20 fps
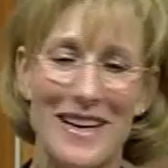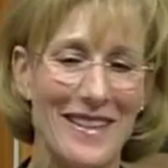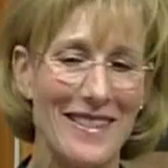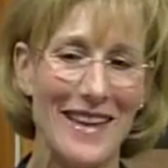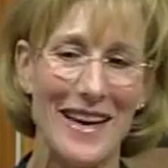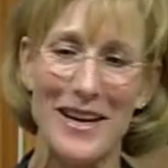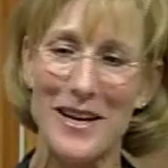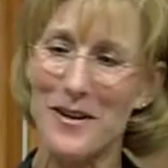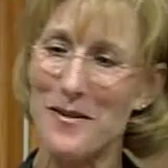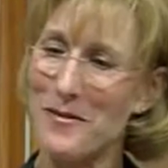
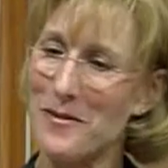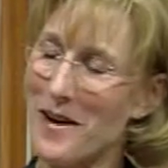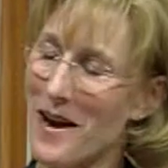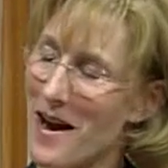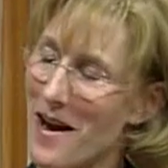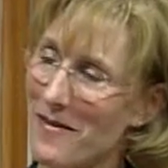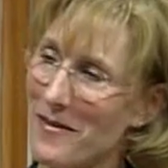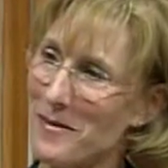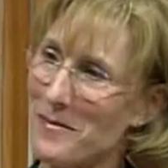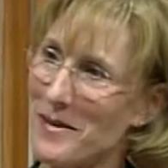Thank you for
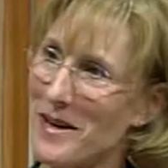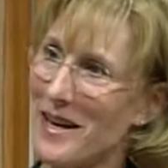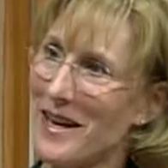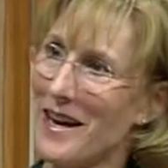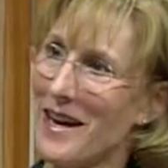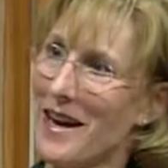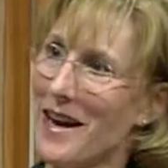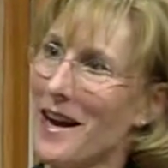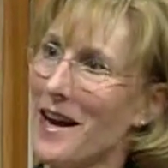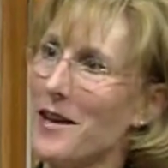having me.
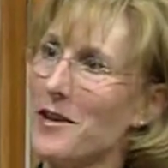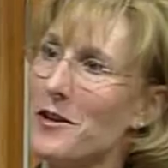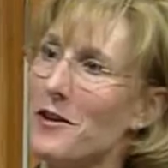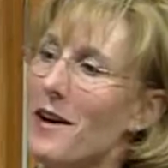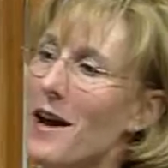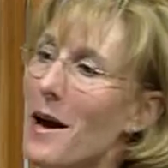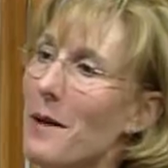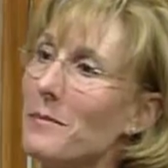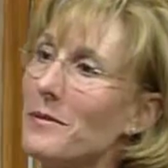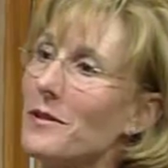And you're
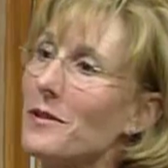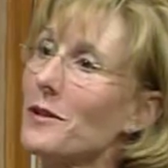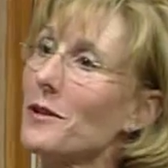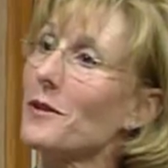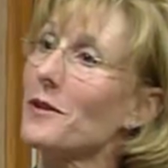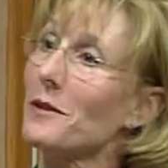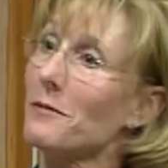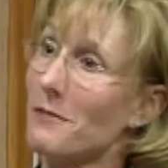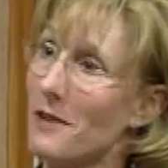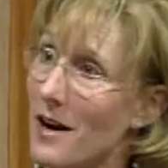
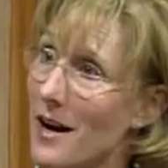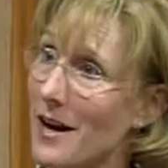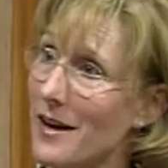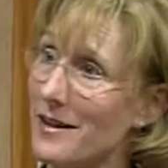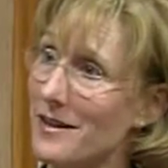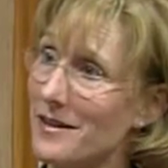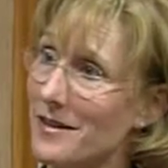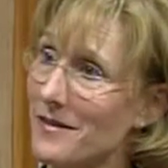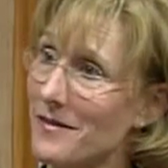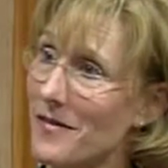absolutely
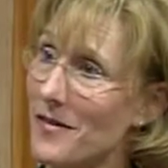right.